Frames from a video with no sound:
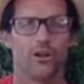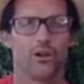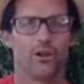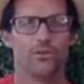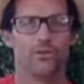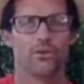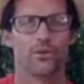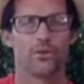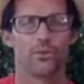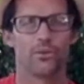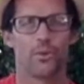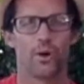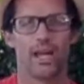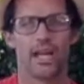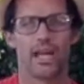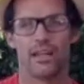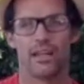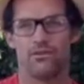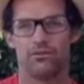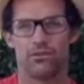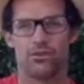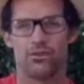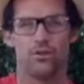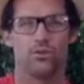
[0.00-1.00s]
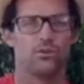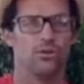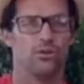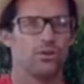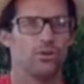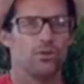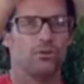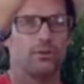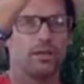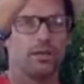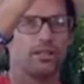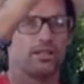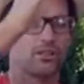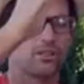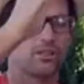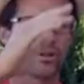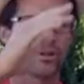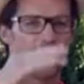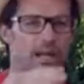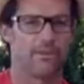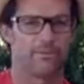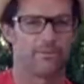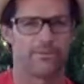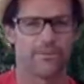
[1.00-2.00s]
over the waves, YouTube,
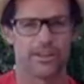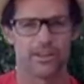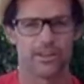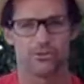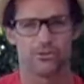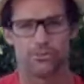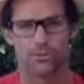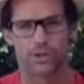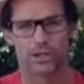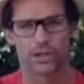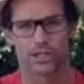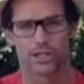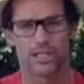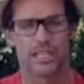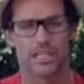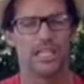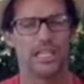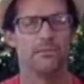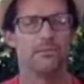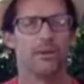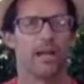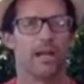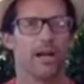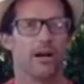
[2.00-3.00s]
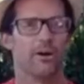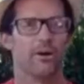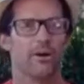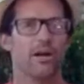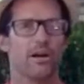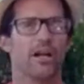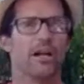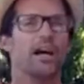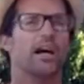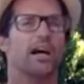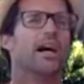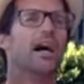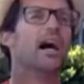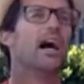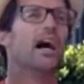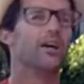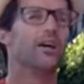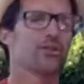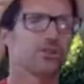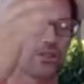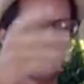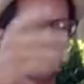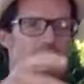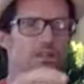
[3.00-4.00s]
Instagram, Facebook, email. I'll
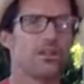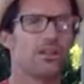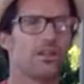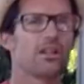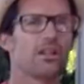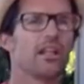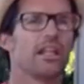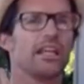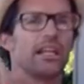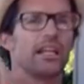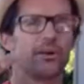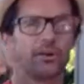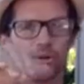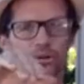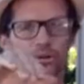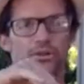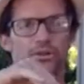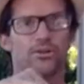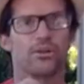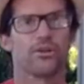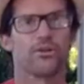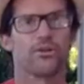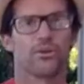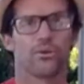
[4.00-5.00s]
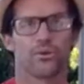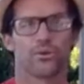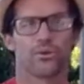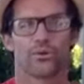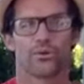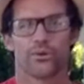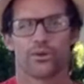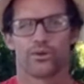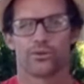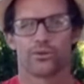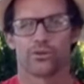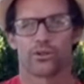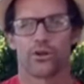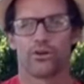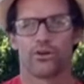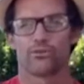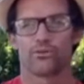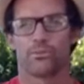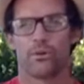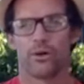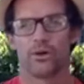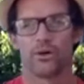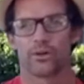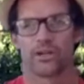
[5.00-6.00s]
send you the link where you can order those Coach
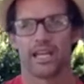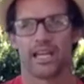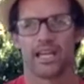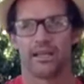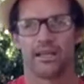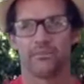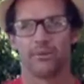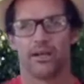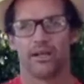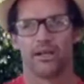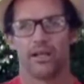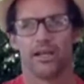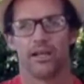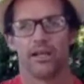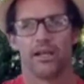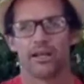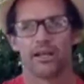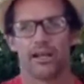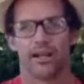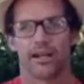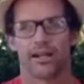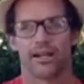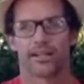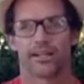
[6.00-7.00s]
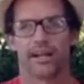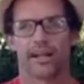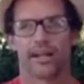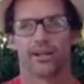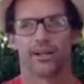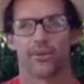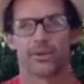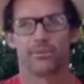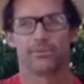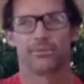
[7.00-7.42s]
Ballgame coloring